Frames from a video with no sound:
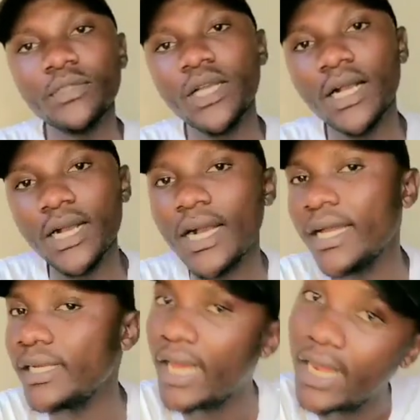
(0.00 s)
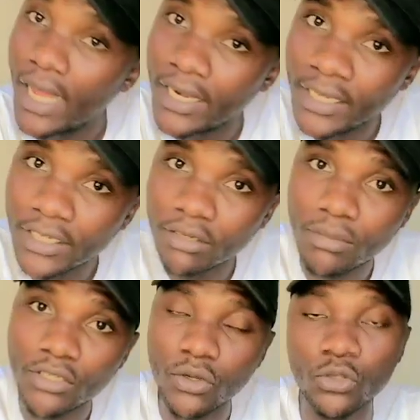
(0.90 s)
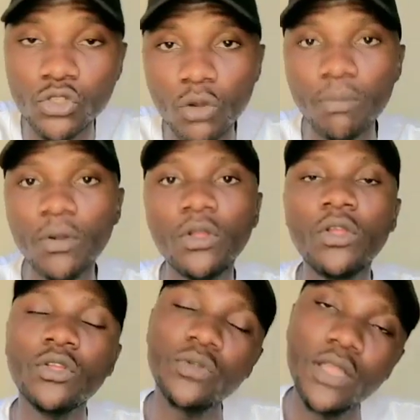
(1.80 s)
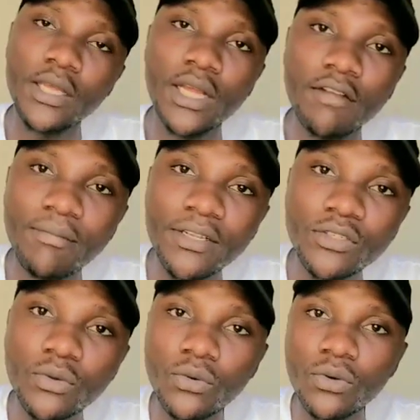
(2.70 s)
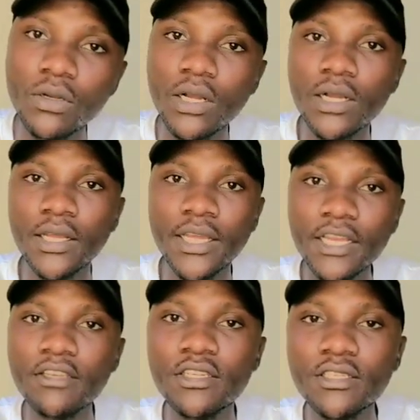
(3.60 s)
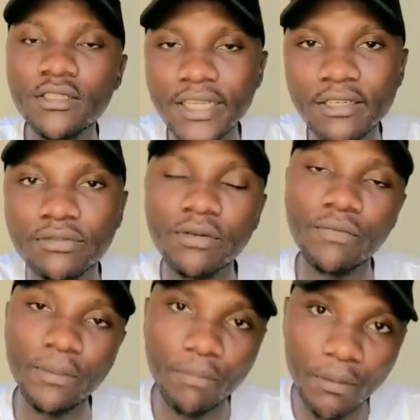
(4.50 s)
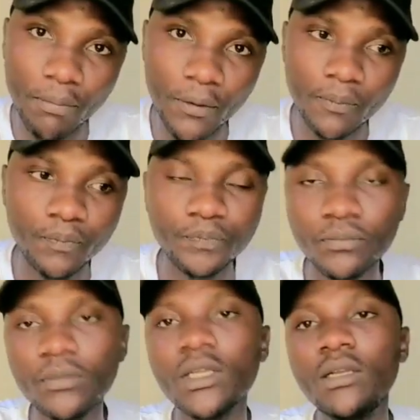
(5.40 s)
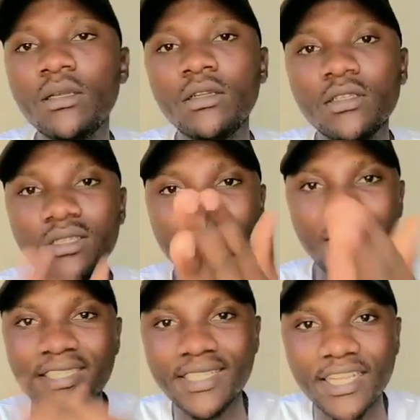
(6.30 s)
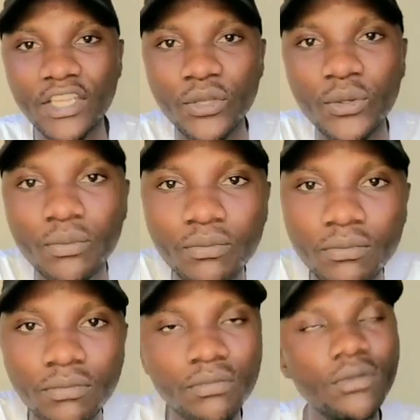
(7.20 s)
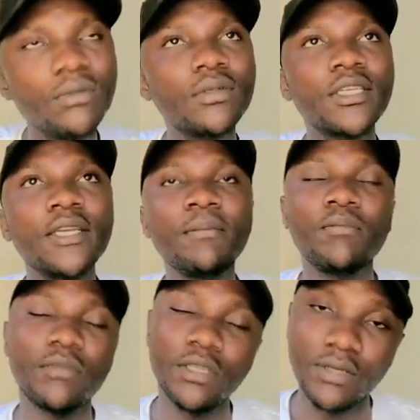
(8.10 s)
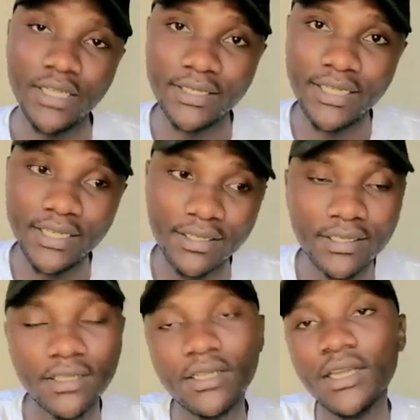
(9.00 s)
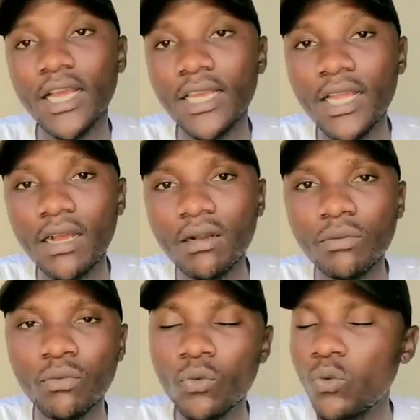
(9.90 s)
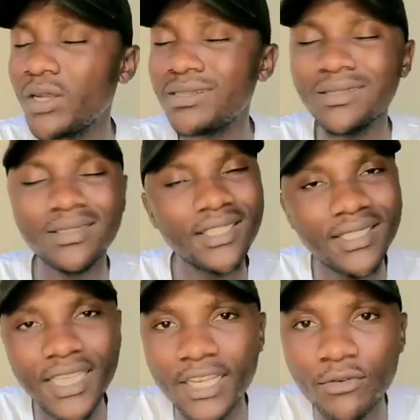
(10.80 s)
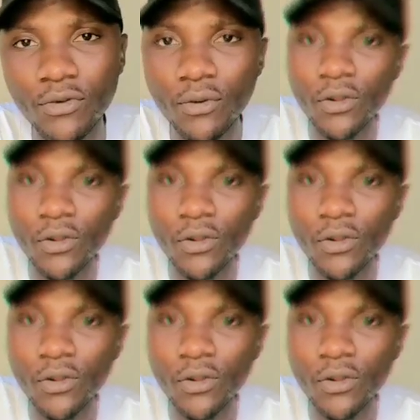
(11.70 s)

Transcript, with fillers: uh, an, an increment on top. So the government will get debt from the people just like you. Okay, they'll get debt and um, what is this debt for